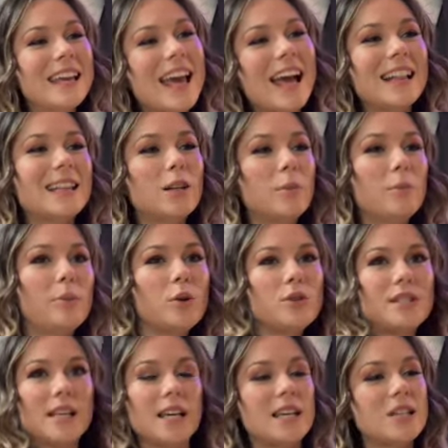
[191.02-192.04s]
Yeah, a little
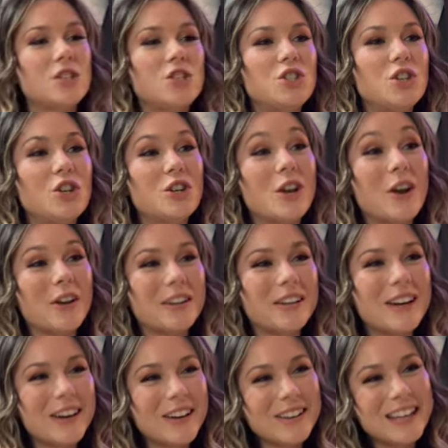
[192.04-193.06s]
boutique studio, you know?
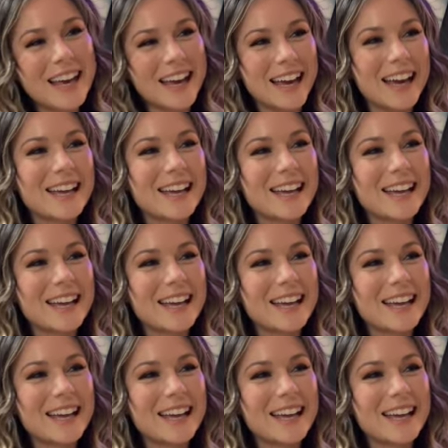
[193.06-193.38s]
Yeah.